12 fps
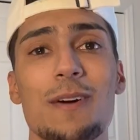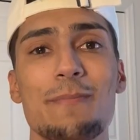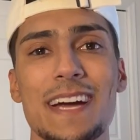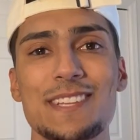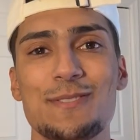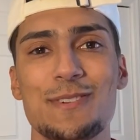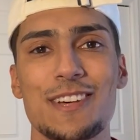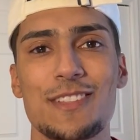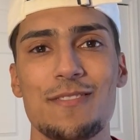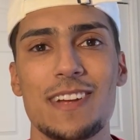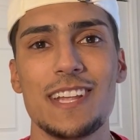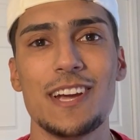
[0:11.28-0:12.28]
Welcome back to
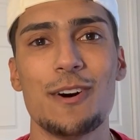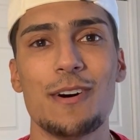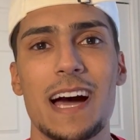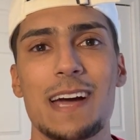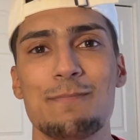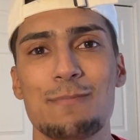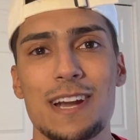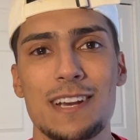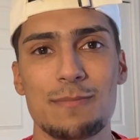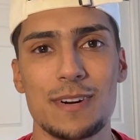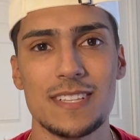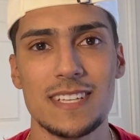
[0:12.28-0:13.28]
another video. I'm
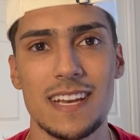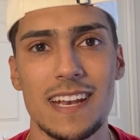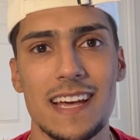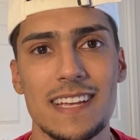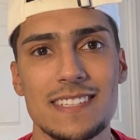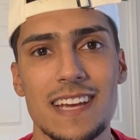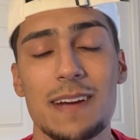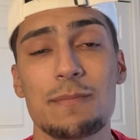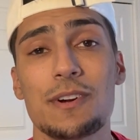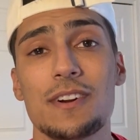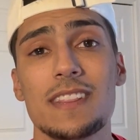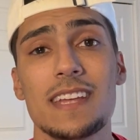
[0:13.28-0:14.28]
Brendan Martinez. I'm
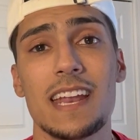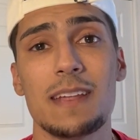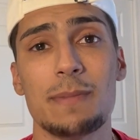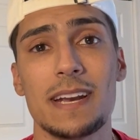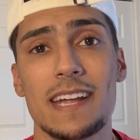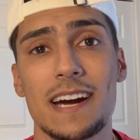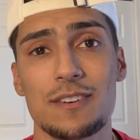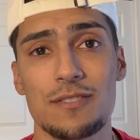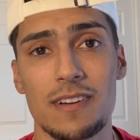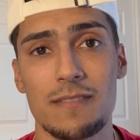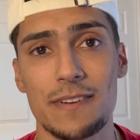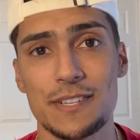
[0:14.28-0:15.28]
currently getting my
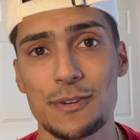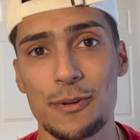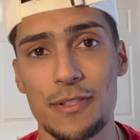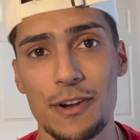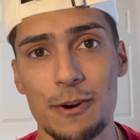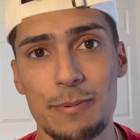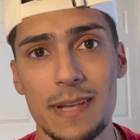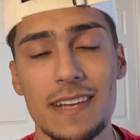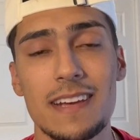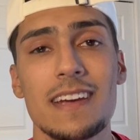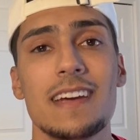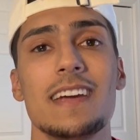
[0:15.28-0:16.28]
doctorate in physical therapy.
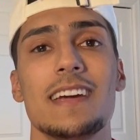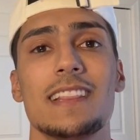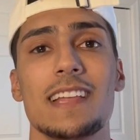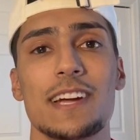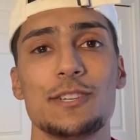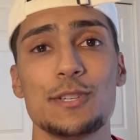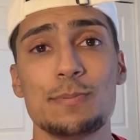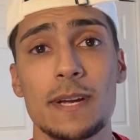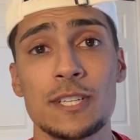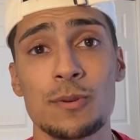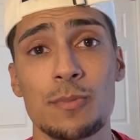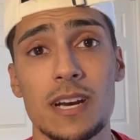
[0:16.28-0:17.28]
Like I just
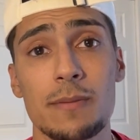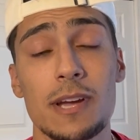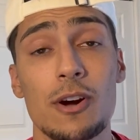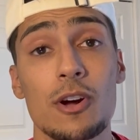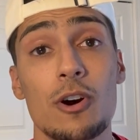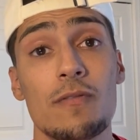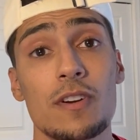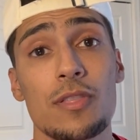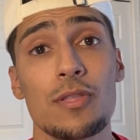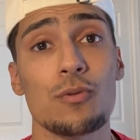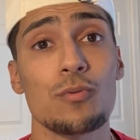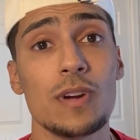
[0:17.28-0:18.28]
mentioned, we're going to be going over
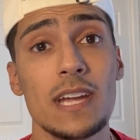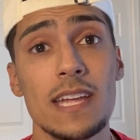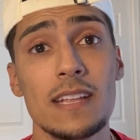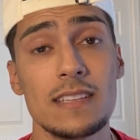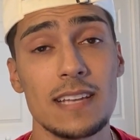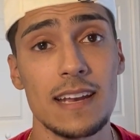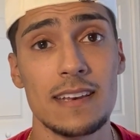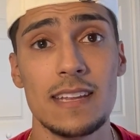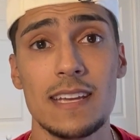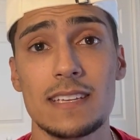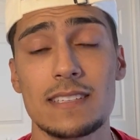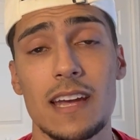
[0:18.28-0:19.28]
3
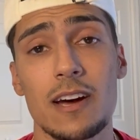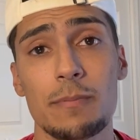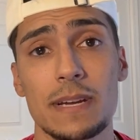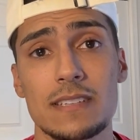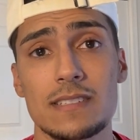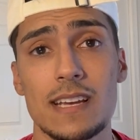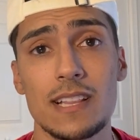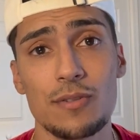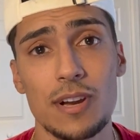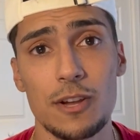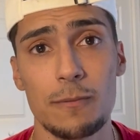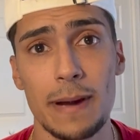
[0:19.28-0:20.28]
techniques to help
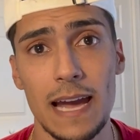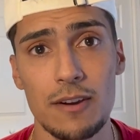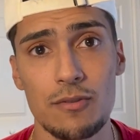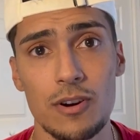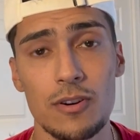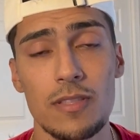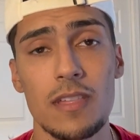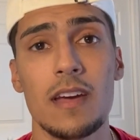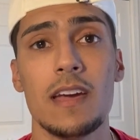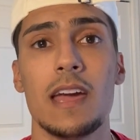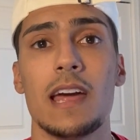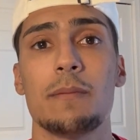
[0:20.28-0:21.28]
accelerate your back growth.
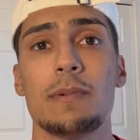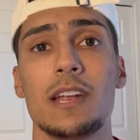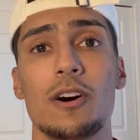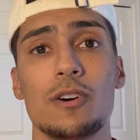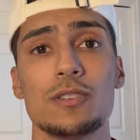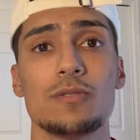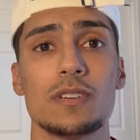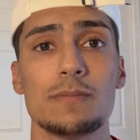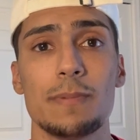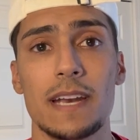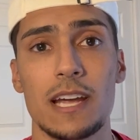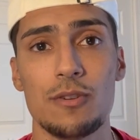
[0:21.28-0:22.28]
And I'm going to also
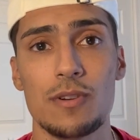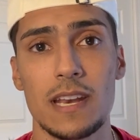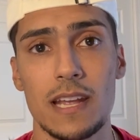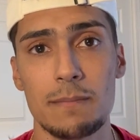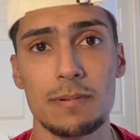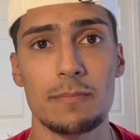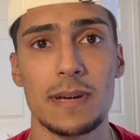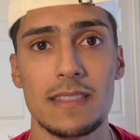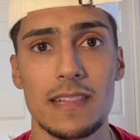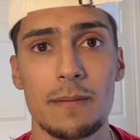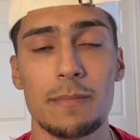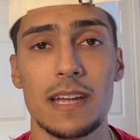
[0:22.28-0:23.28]
explain how you can implement
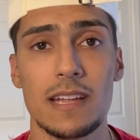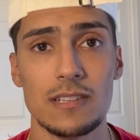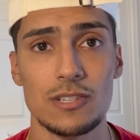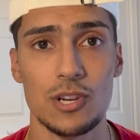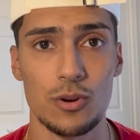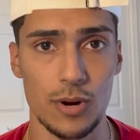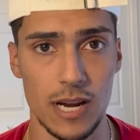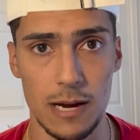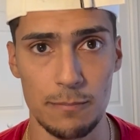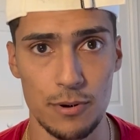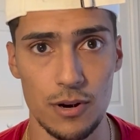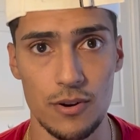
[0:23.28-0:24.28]
them into your
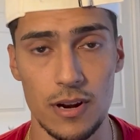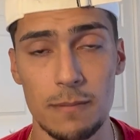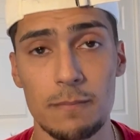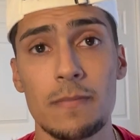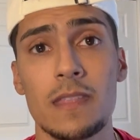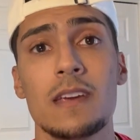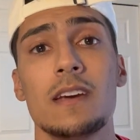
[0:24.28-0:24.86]
workout program.